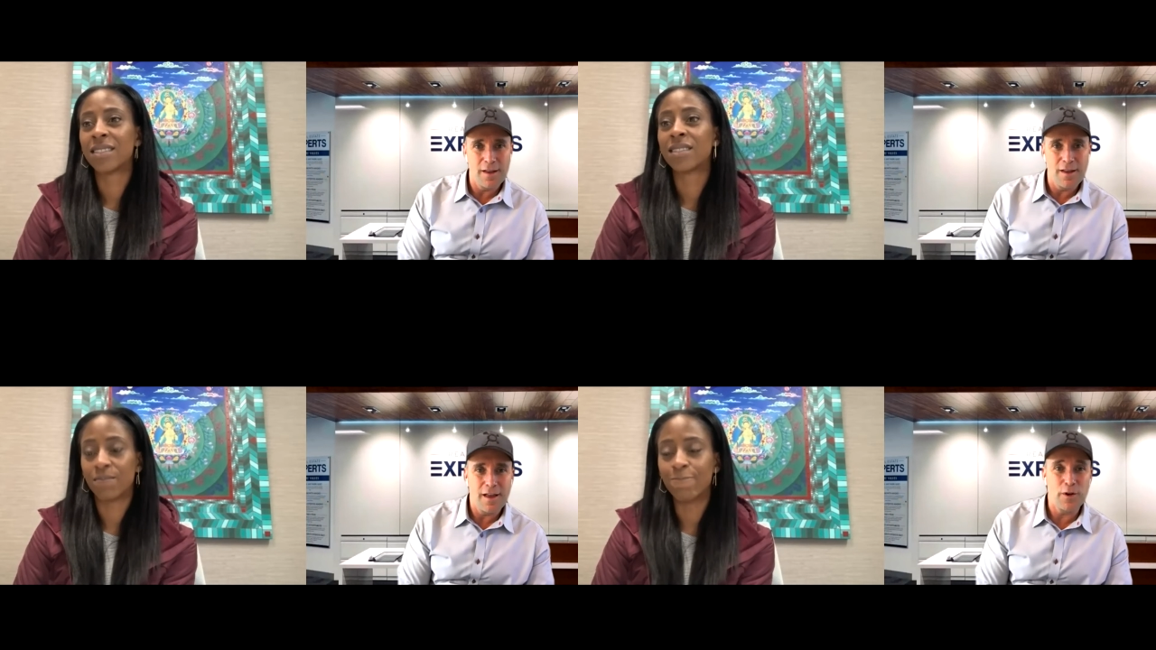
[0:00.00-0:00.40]
Speaker 1: But
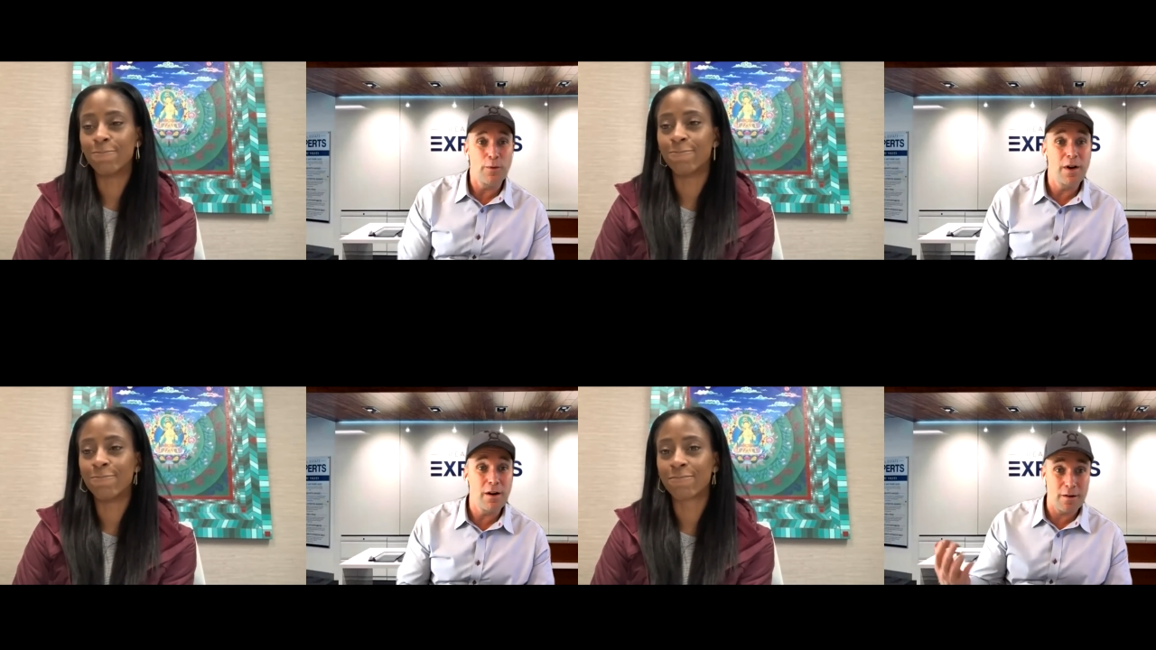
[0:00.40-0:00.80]
mm-hmm. if you
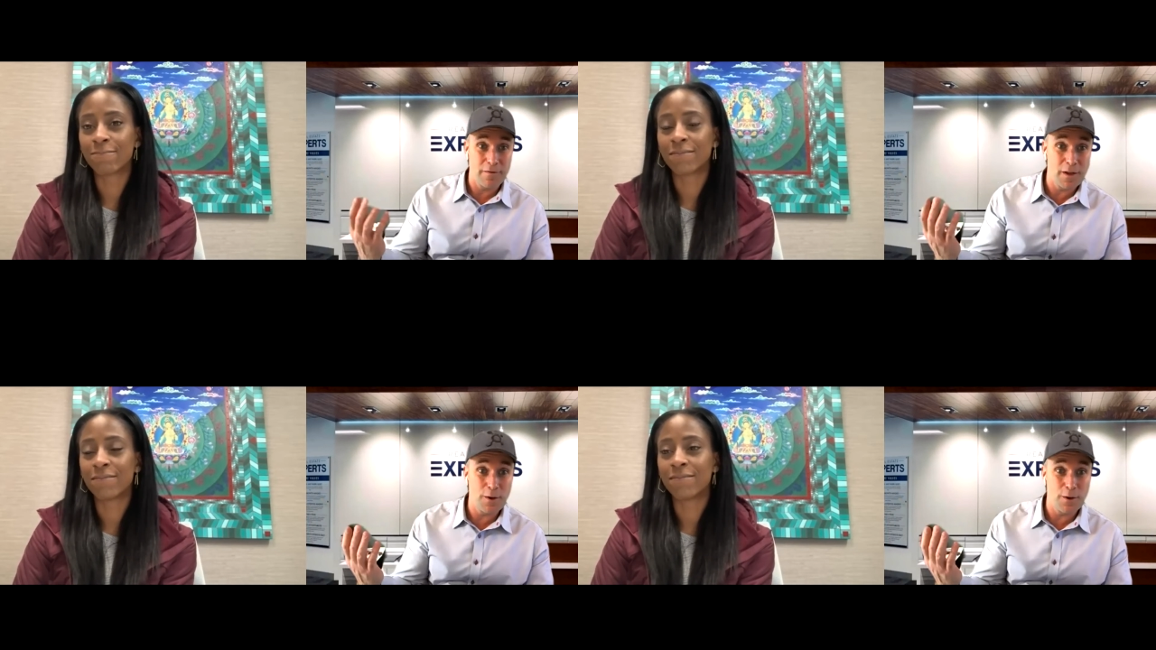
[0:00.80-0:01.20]
read our
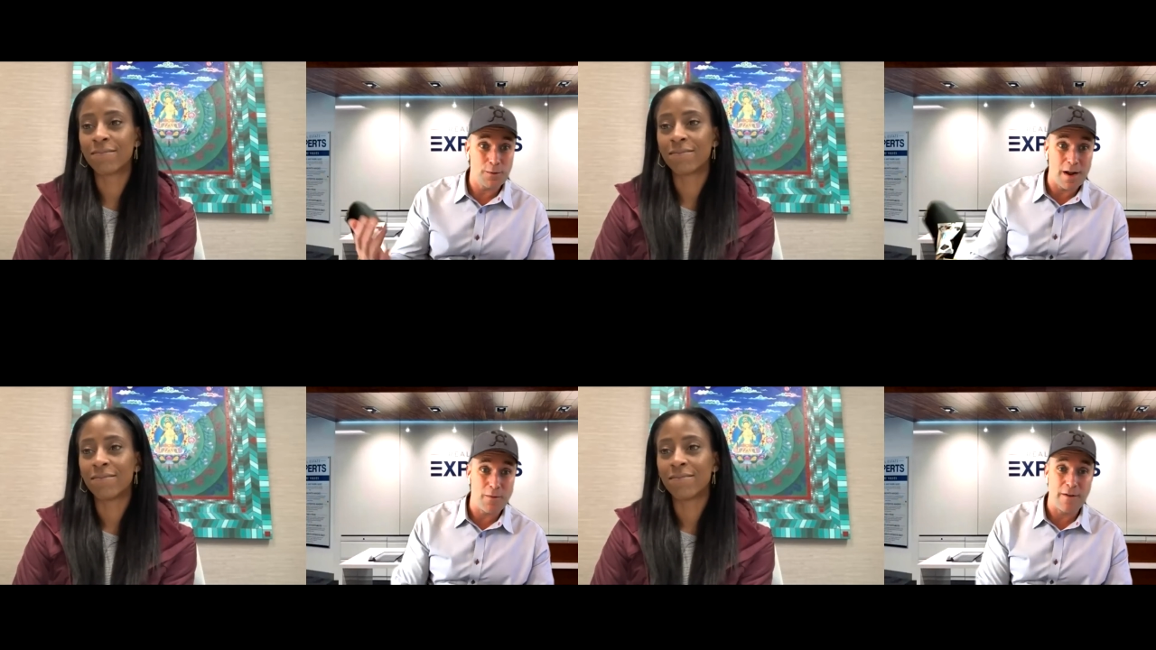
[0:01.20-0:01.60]

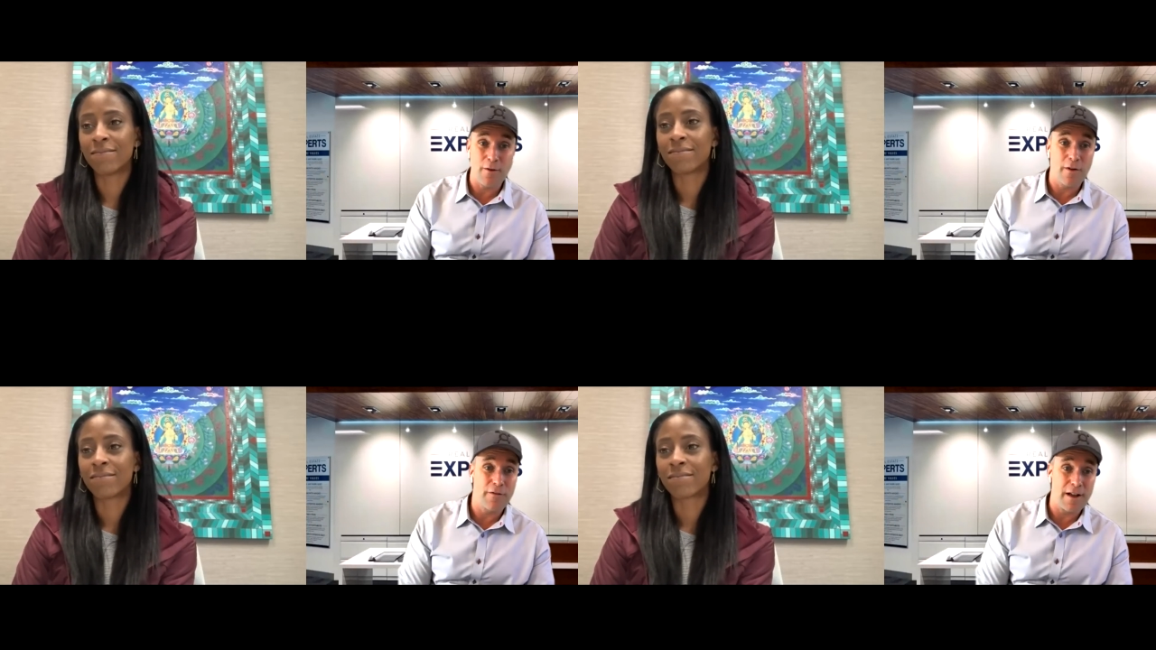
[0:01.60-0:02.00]
reviews, right, we have
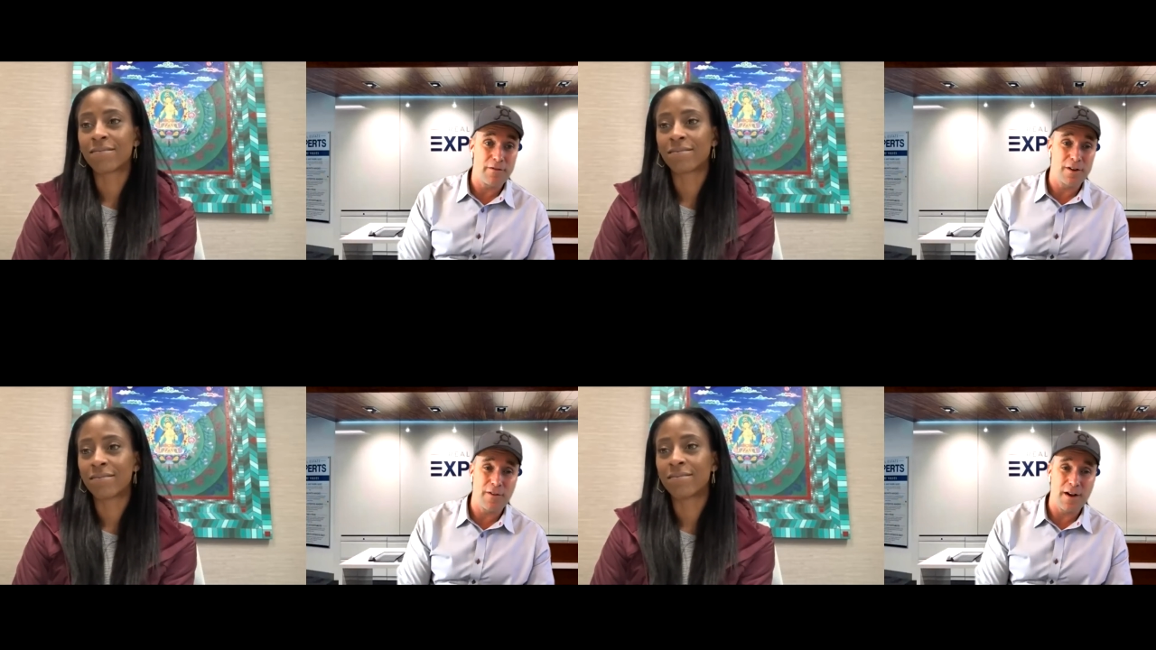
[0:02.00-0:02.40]
over
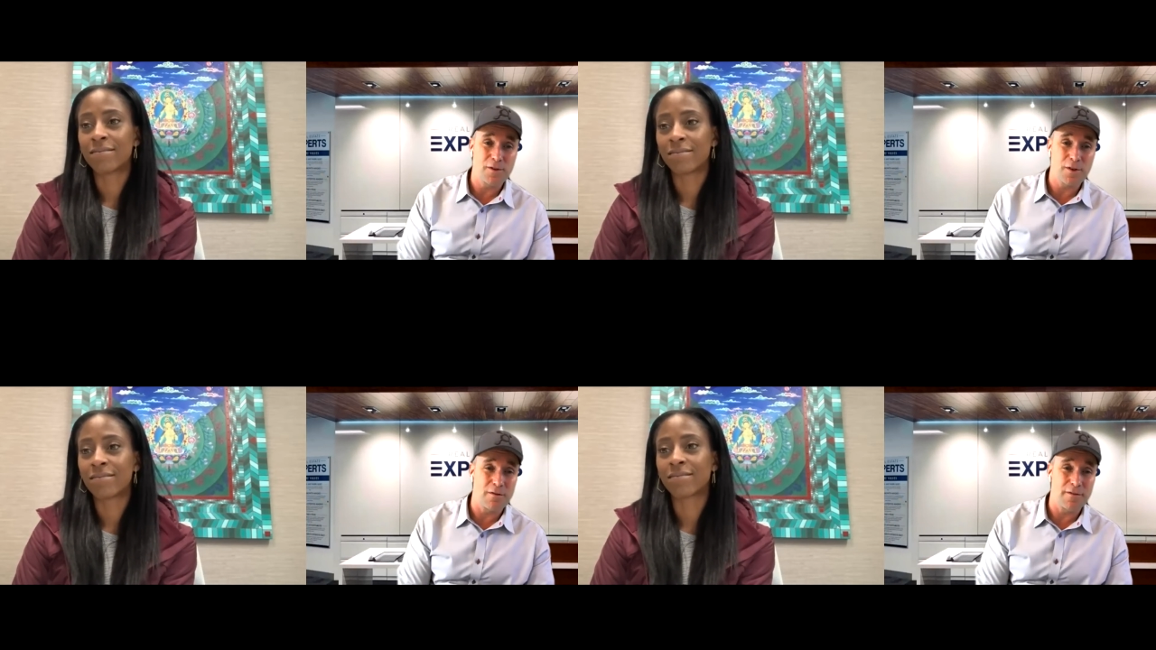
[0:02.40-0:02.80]
500 five
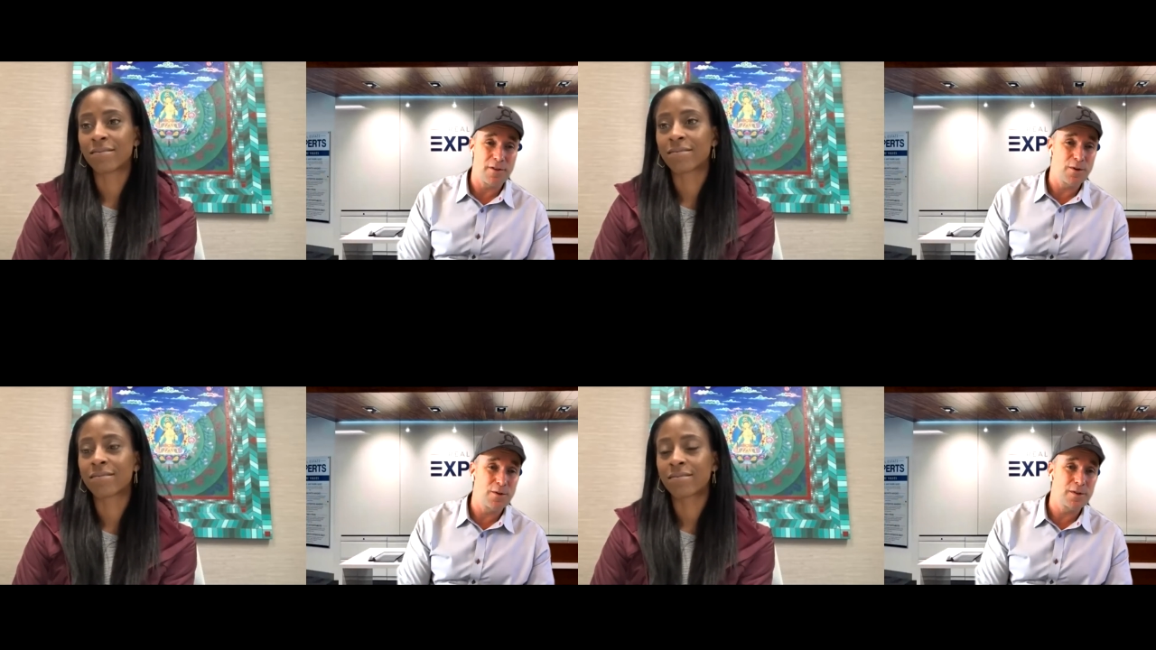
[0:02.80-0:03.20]
star
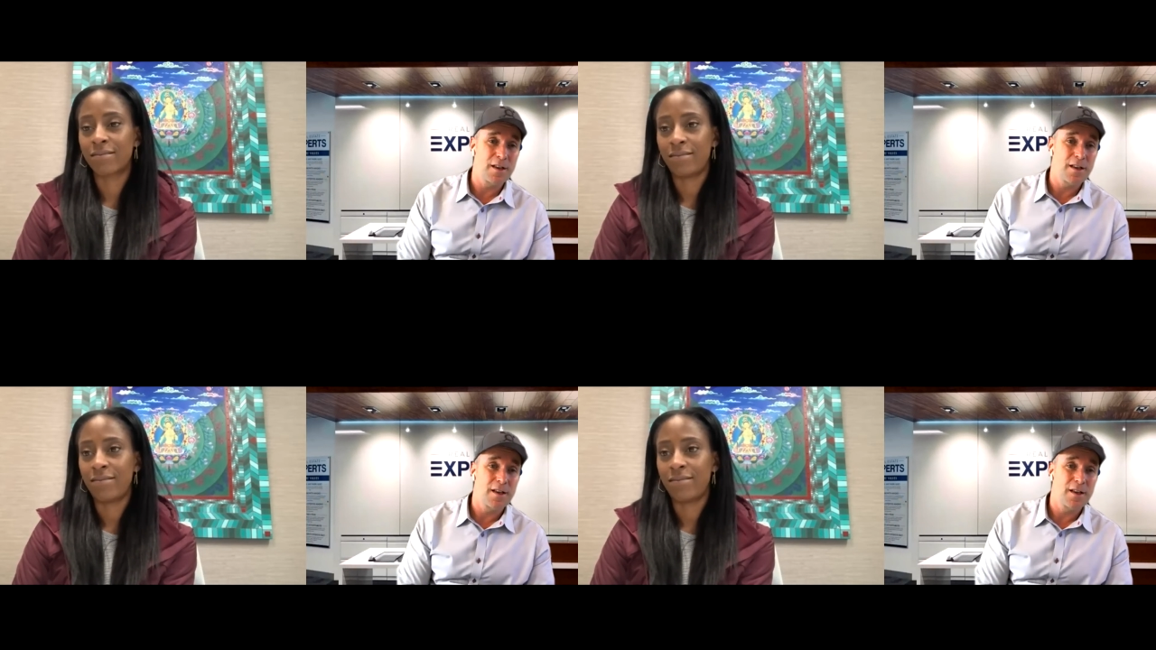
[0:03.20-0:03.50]
reviews